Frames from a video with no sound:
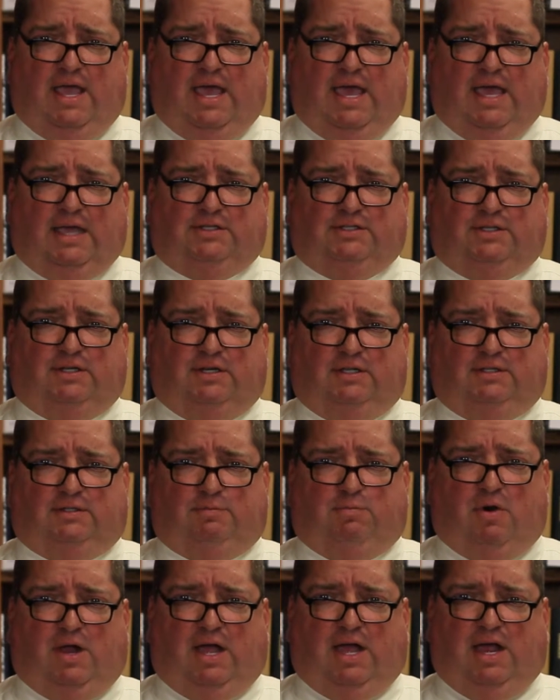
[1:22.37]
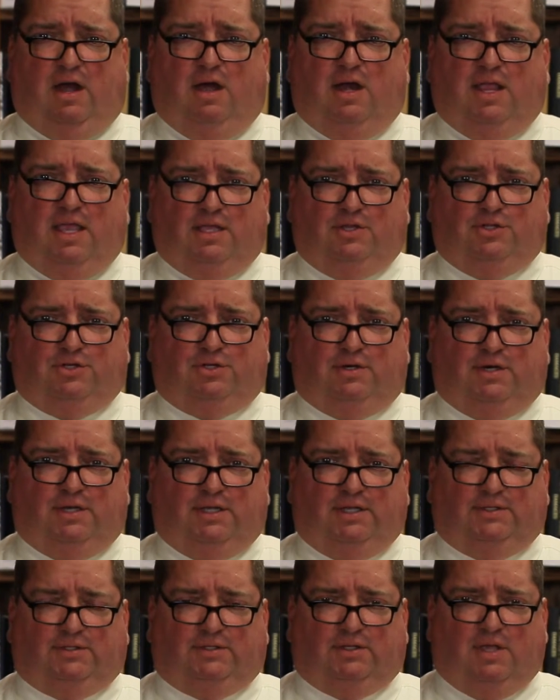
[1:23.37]
accidents, prior
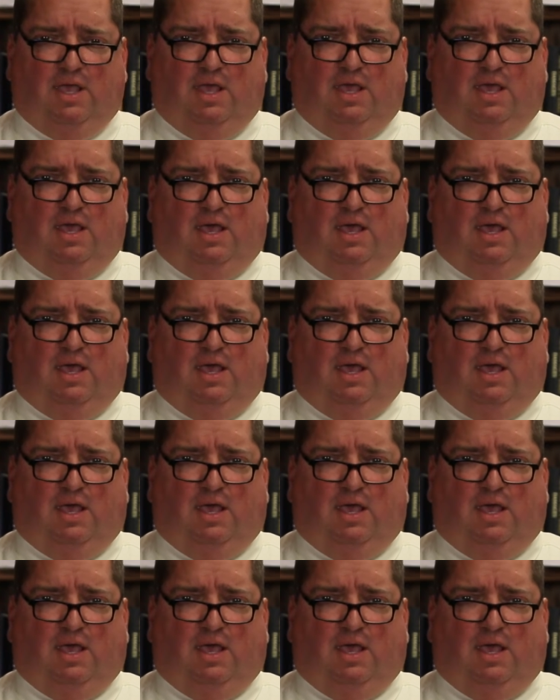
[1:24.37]
injuries.